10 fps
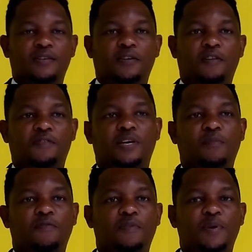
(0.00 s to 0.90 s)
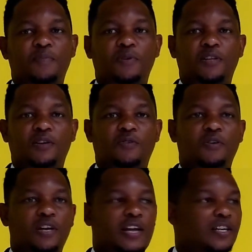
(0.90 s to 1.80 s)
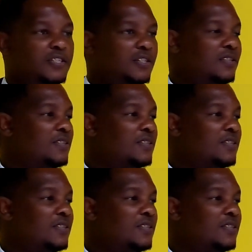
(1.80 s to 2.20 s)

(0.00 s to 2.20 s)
of some of the people in the congregation.